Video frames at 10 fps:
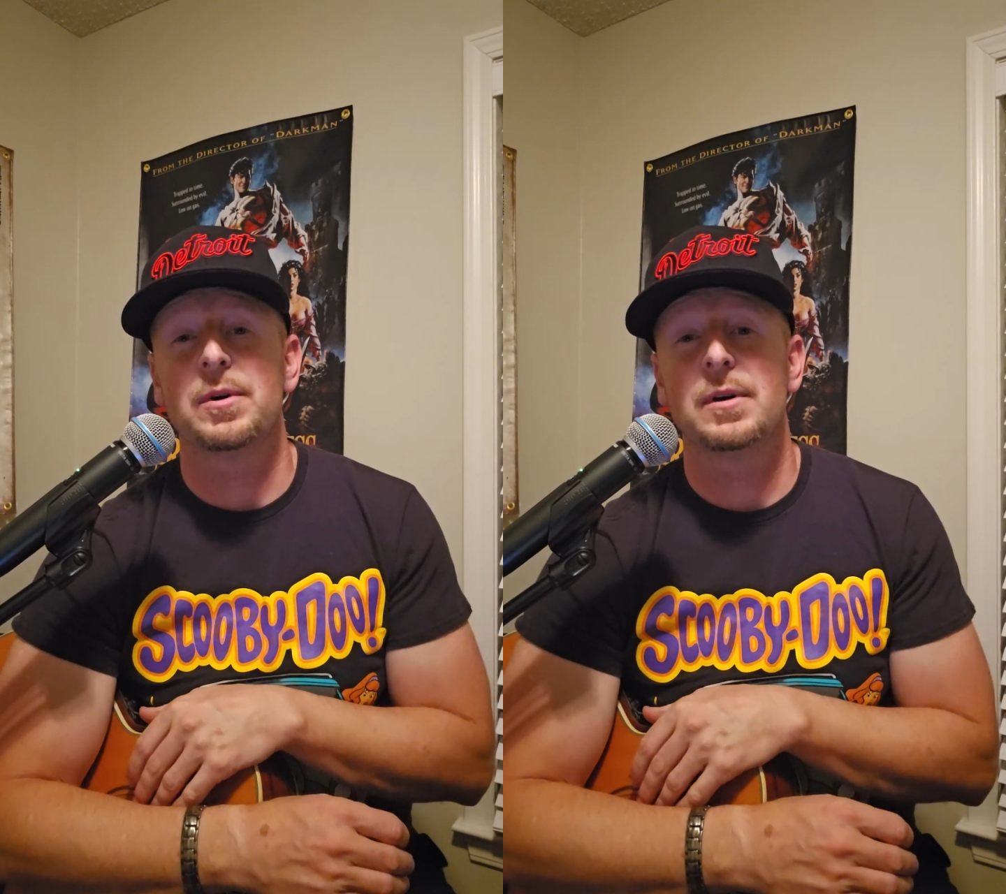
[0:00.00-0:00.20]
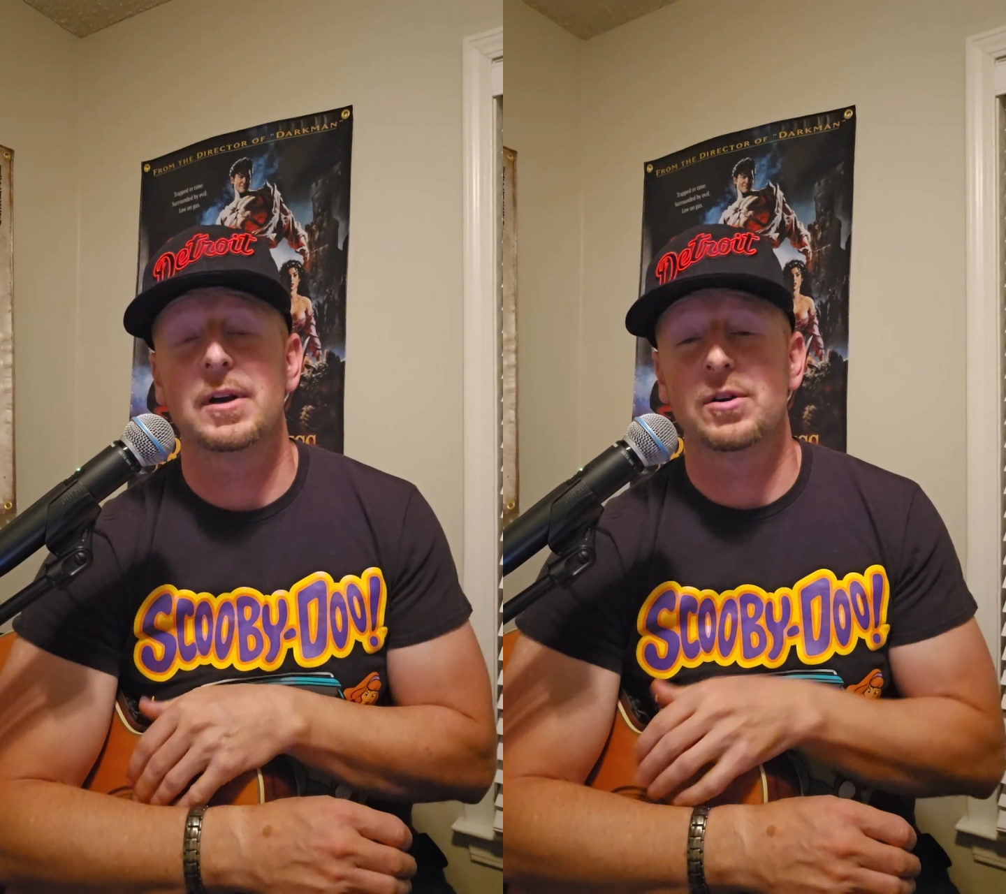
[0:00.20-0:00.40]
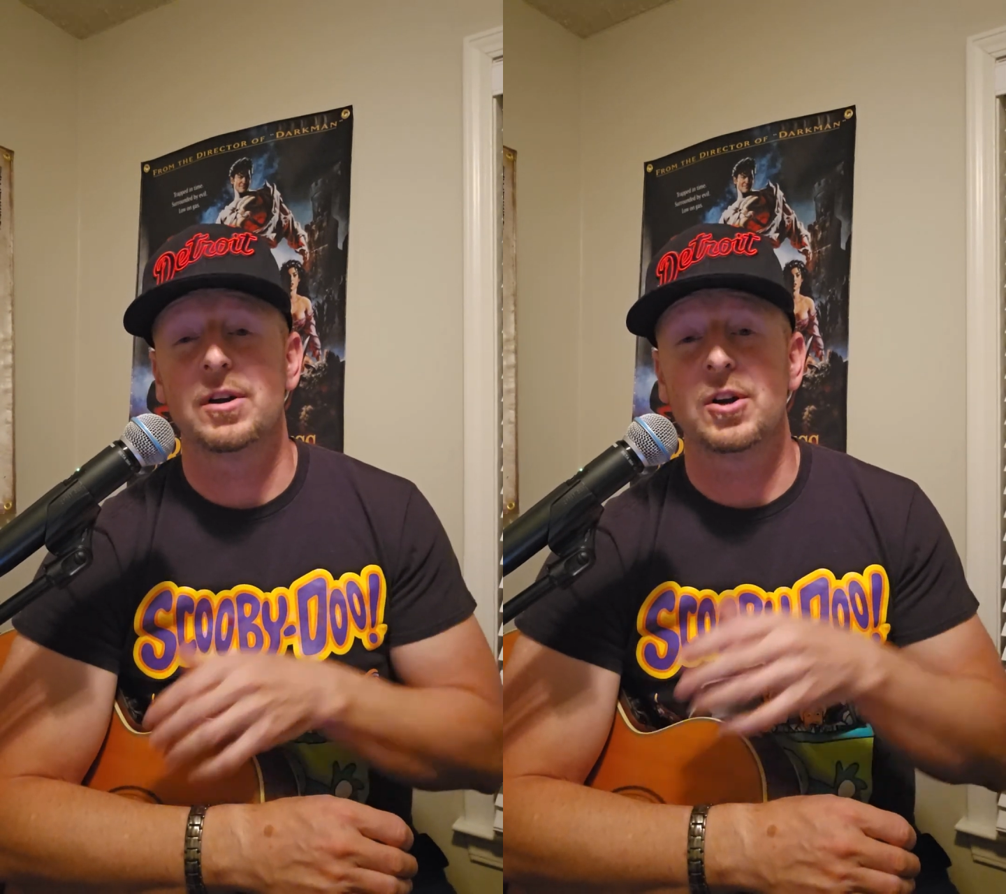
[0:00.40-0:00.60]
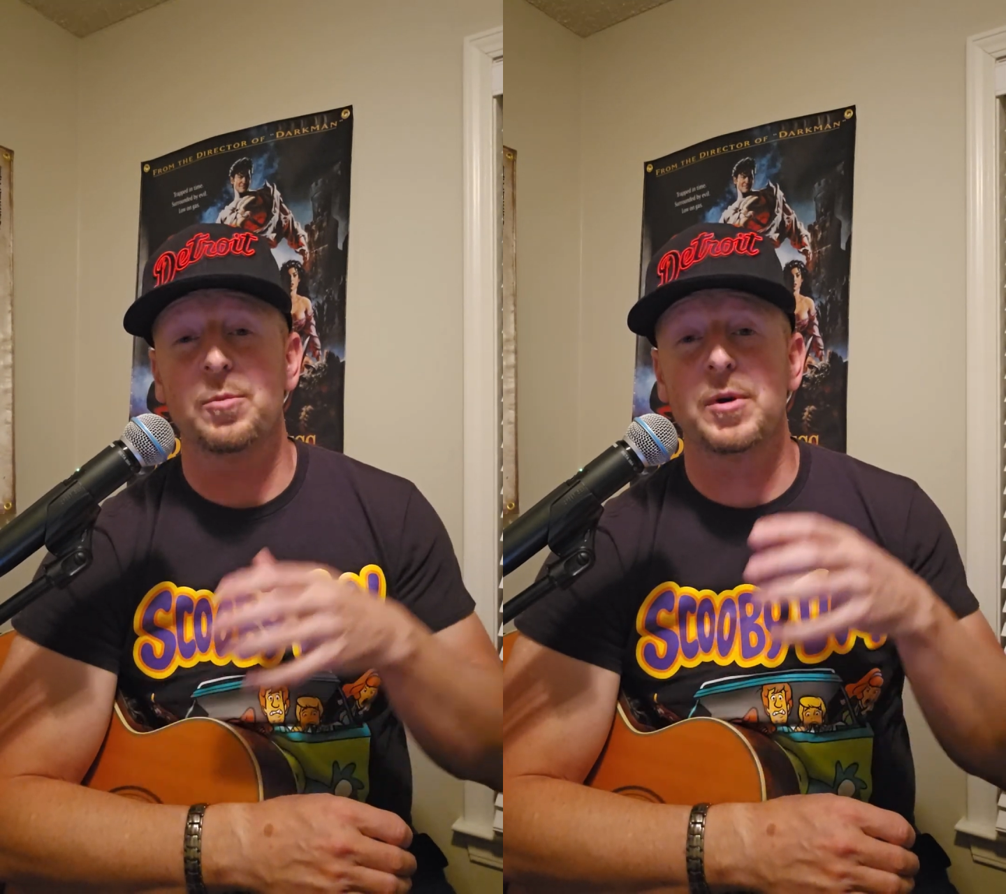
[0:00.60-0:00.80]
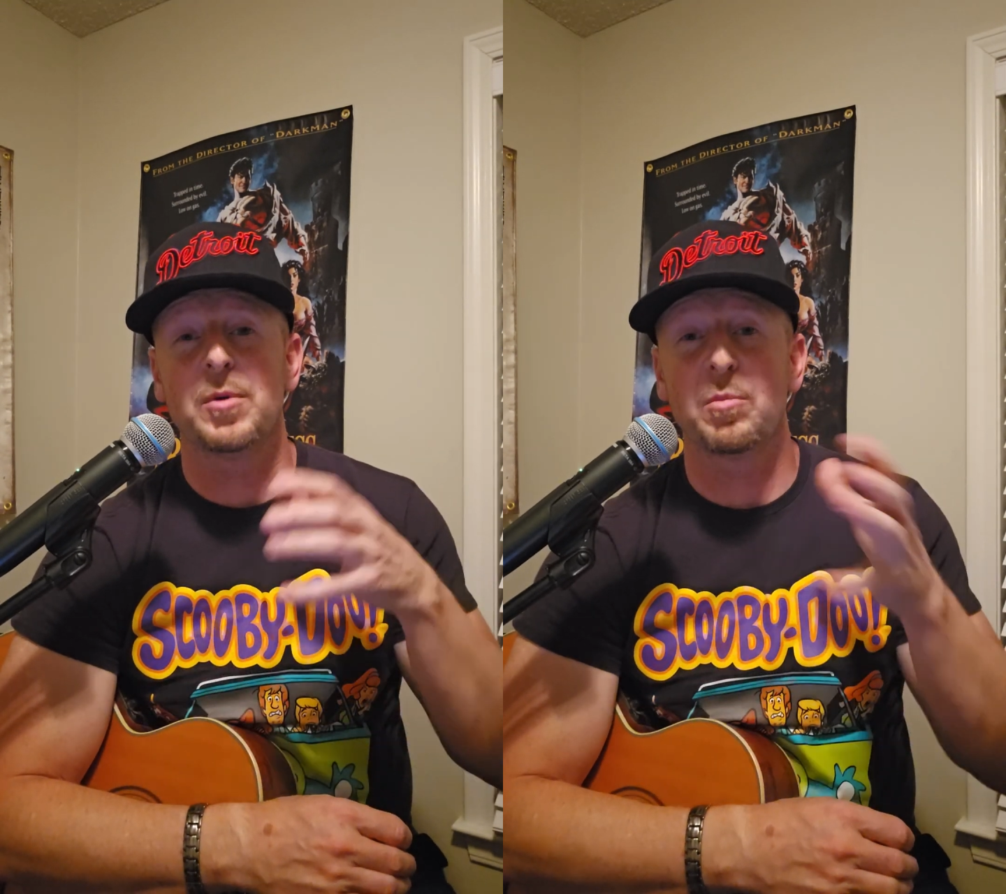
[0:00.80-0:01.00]
and you can hear
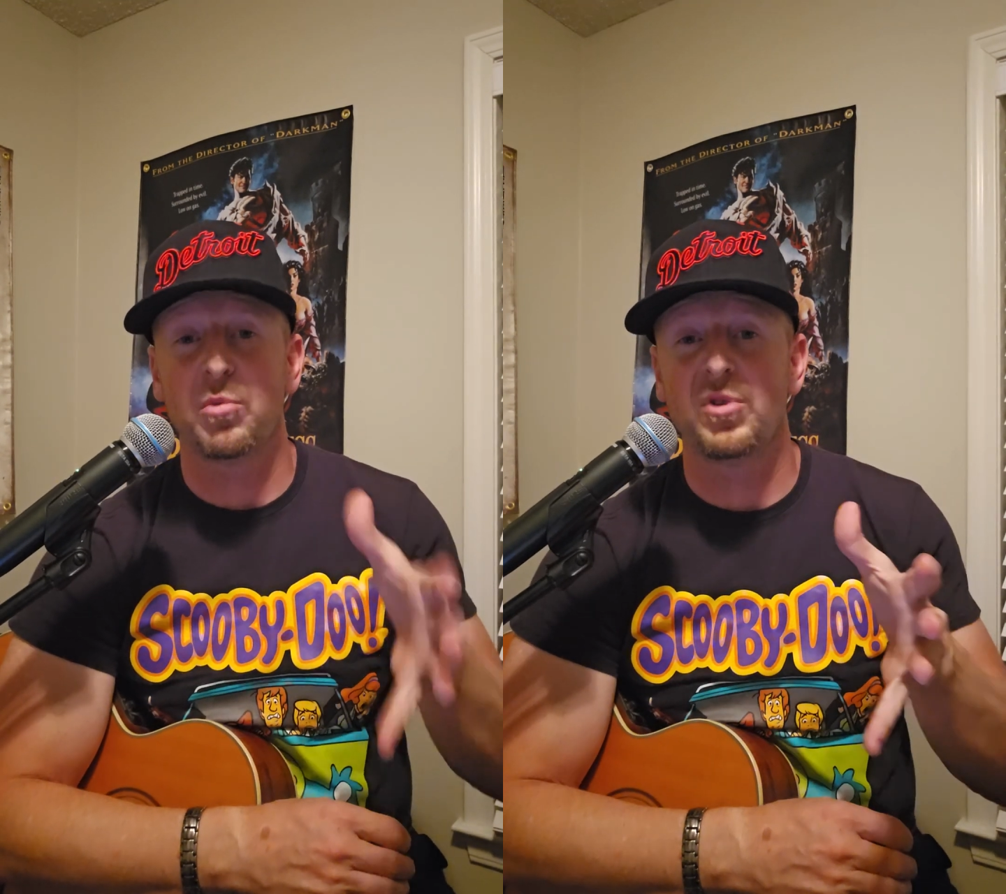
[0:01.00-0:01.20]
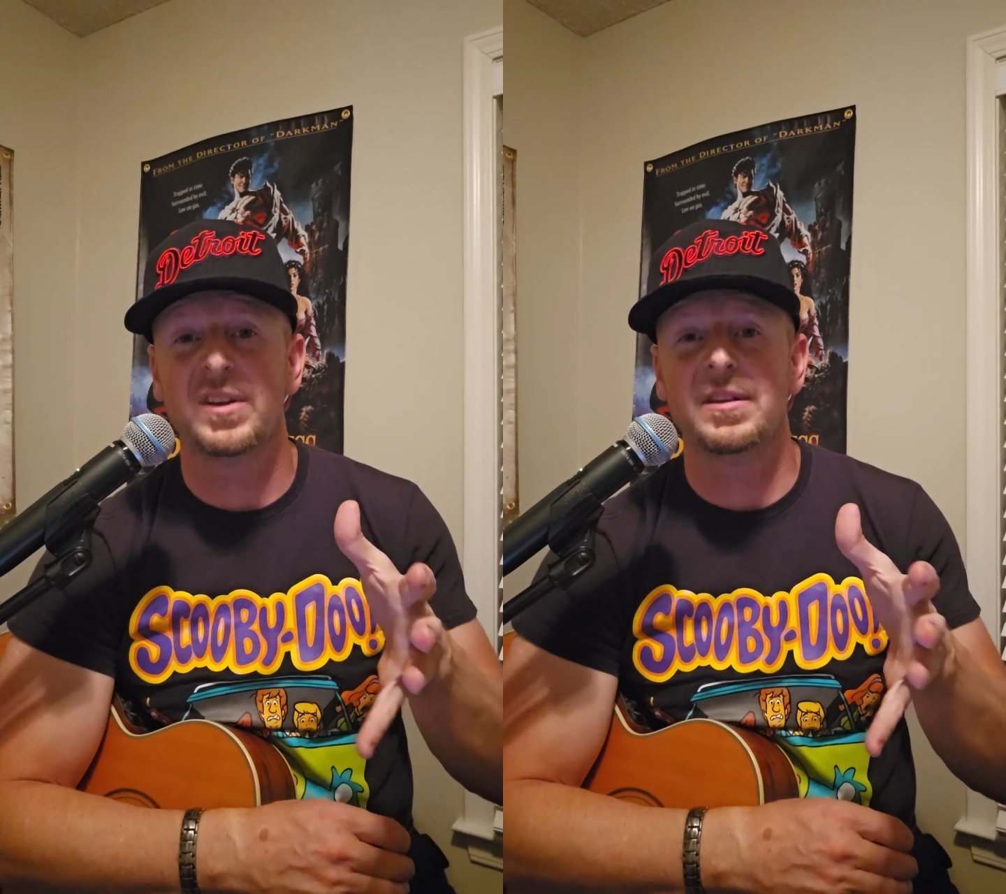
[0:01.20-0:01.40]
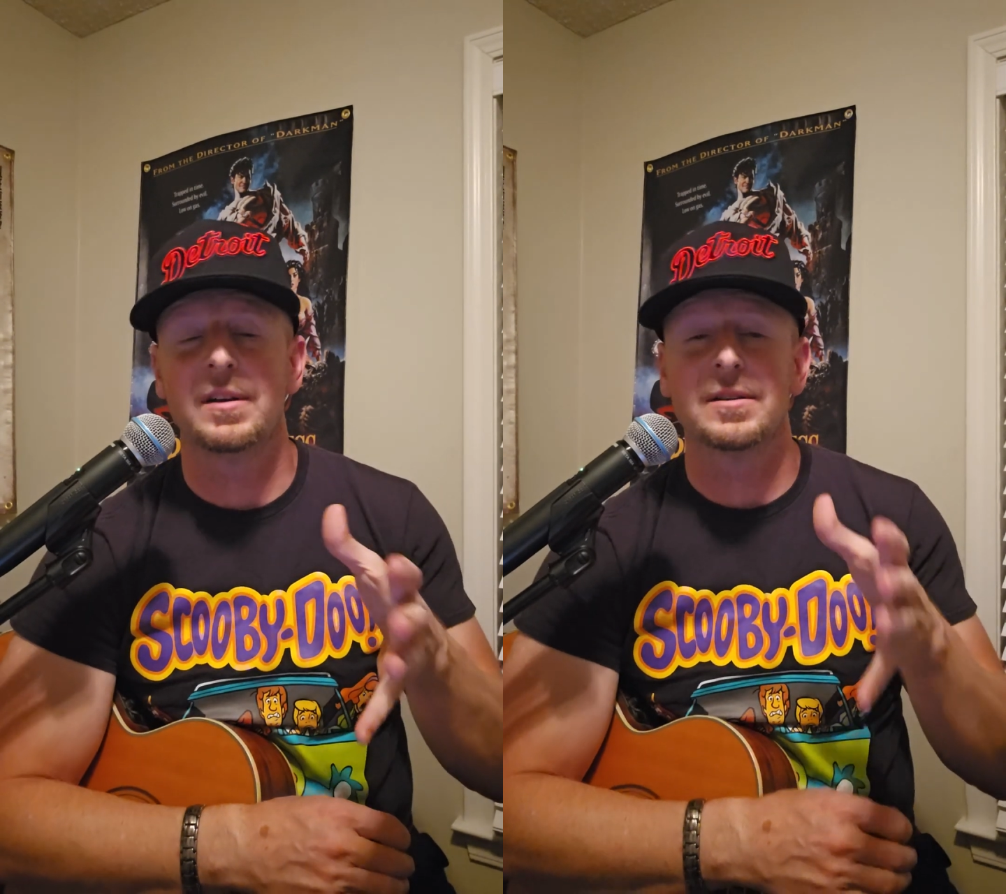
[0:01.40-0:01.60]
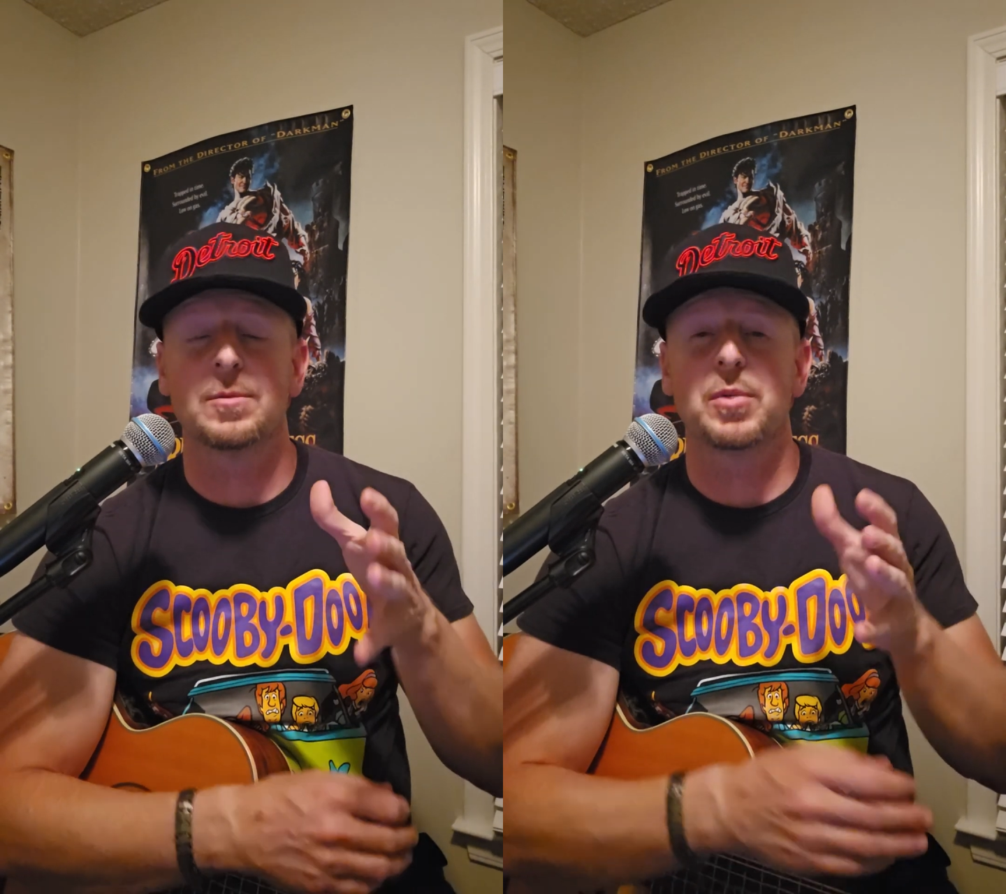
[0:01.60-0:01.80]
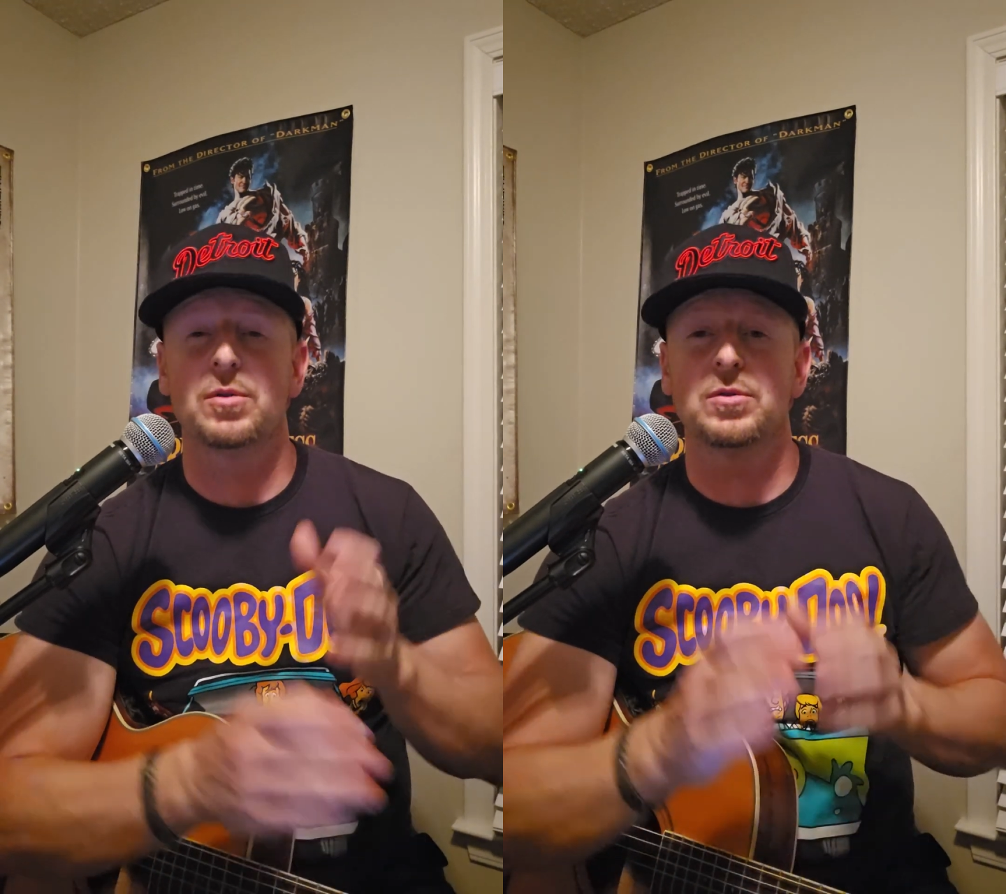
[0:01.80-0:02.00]
people breathing as
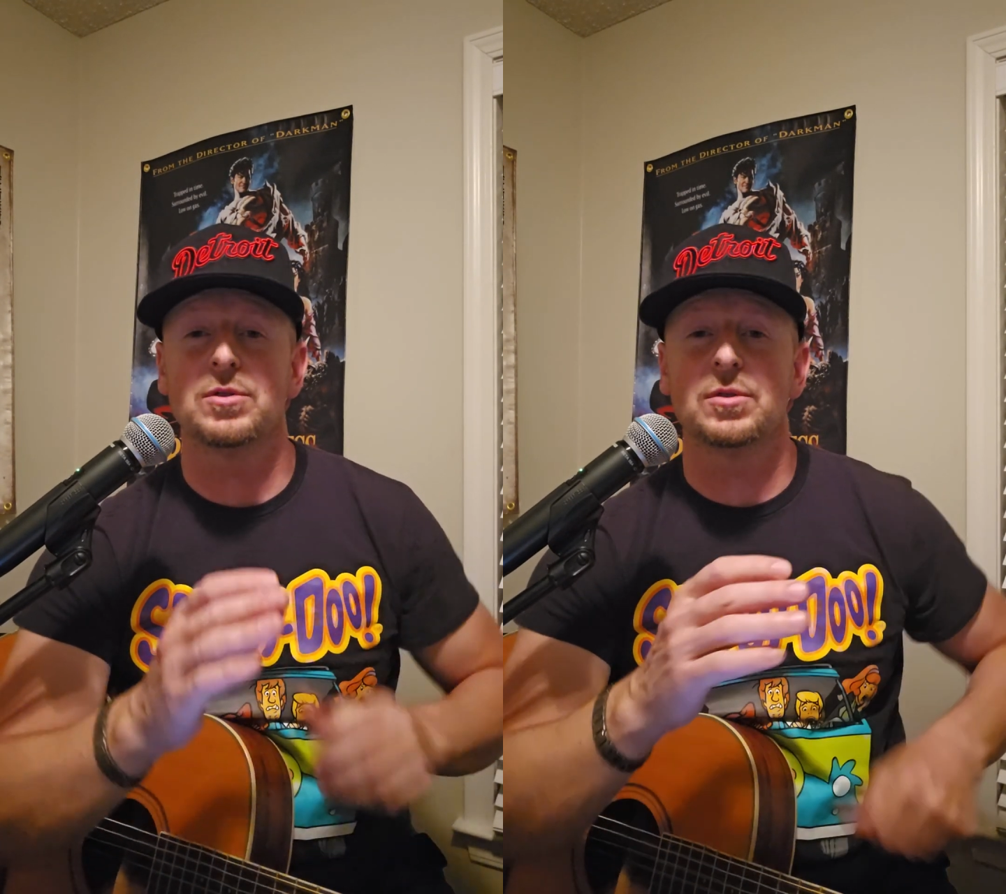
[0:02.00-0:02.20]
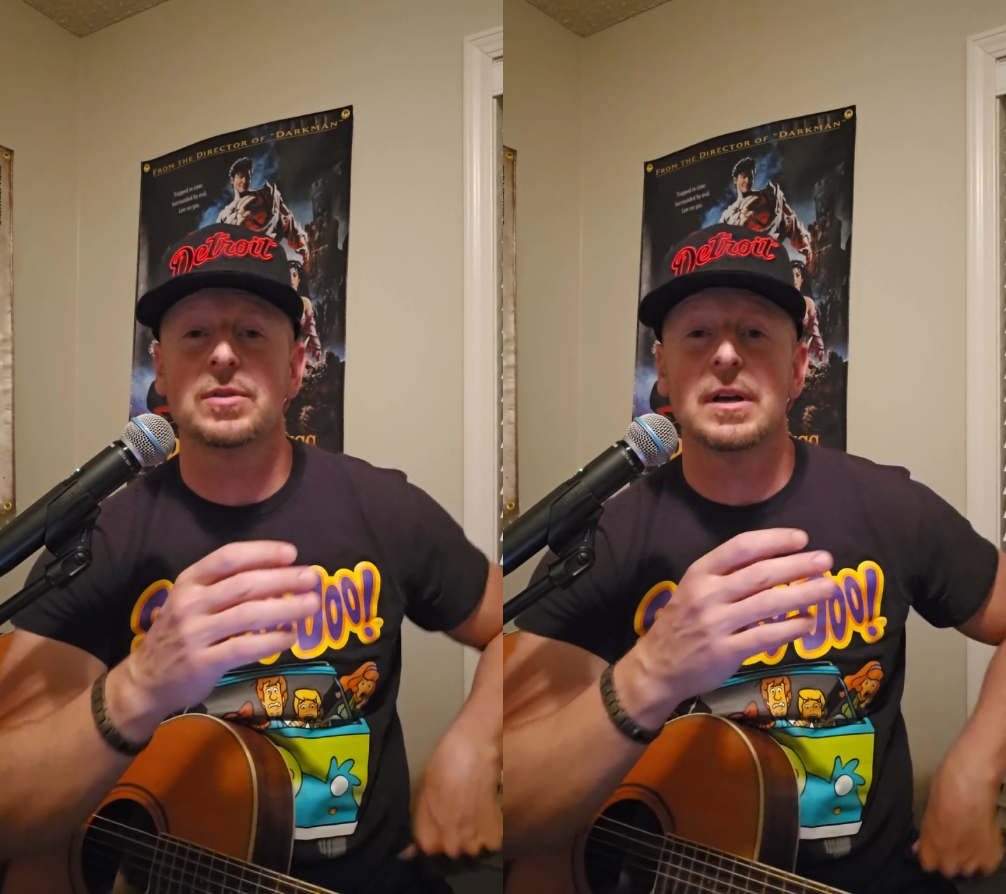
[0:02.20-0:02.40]
opposed to